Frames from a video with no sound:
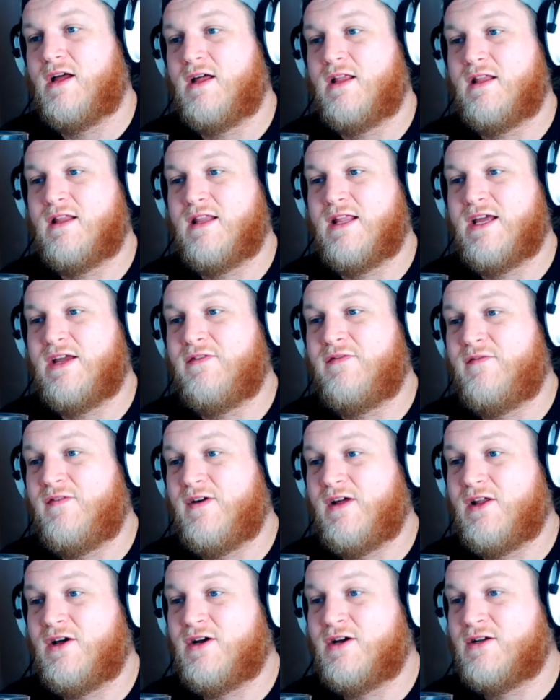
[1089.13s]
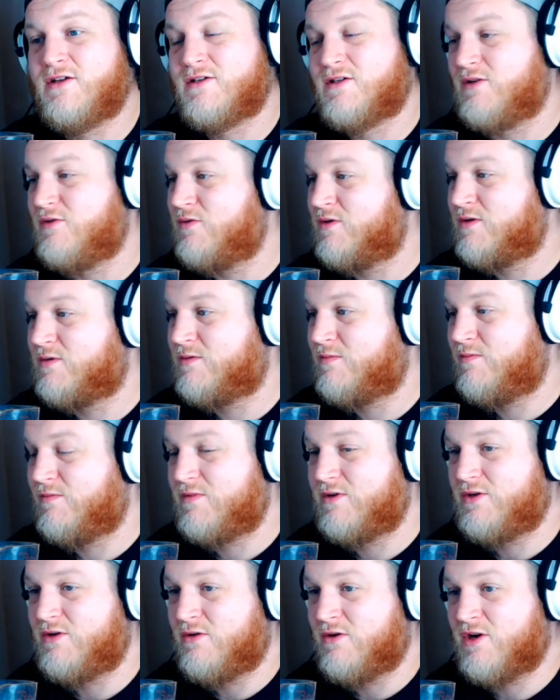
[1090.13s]
Lee Fellows, Luke's
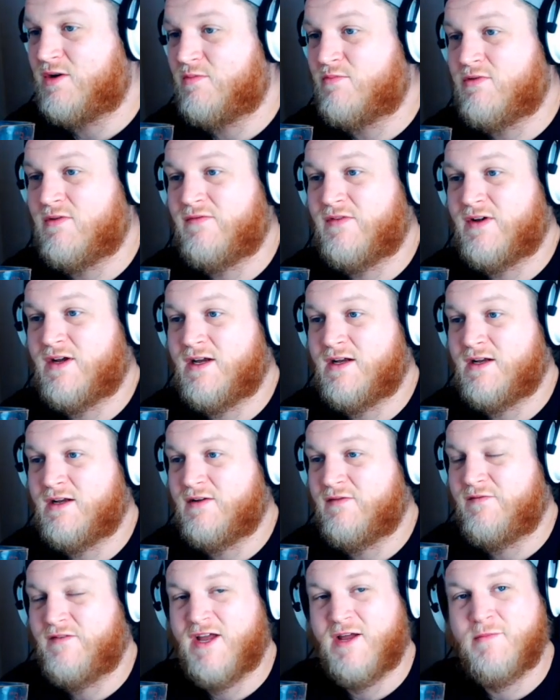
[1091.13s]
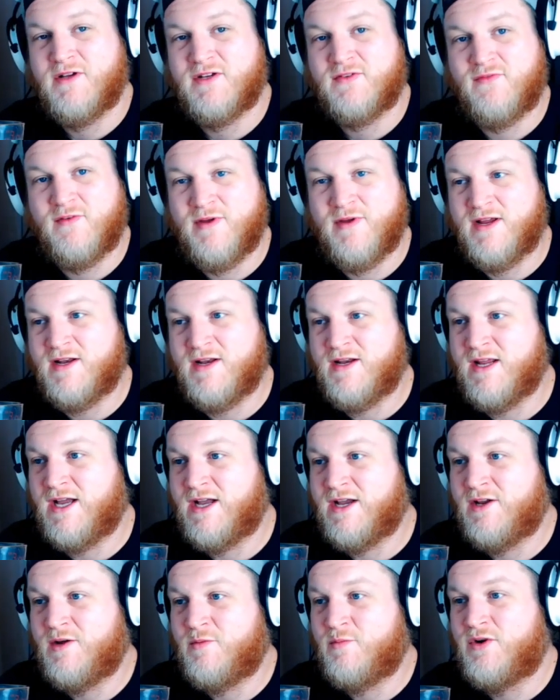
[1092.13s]
younger brother, famous for being
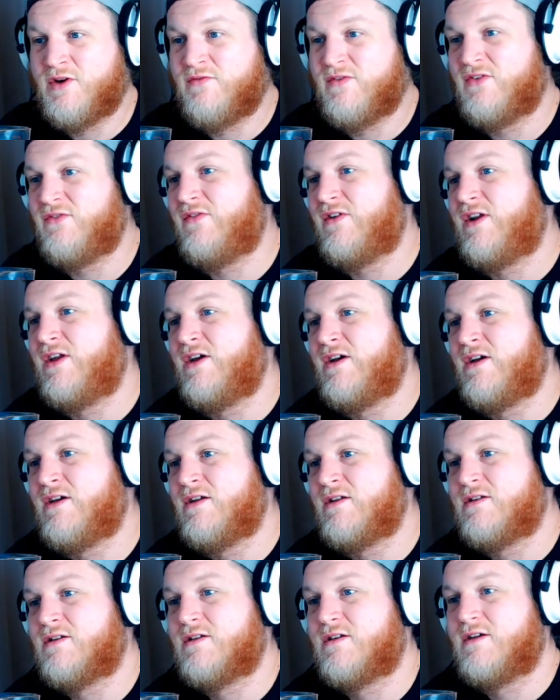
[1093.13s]
naked on one of his videos.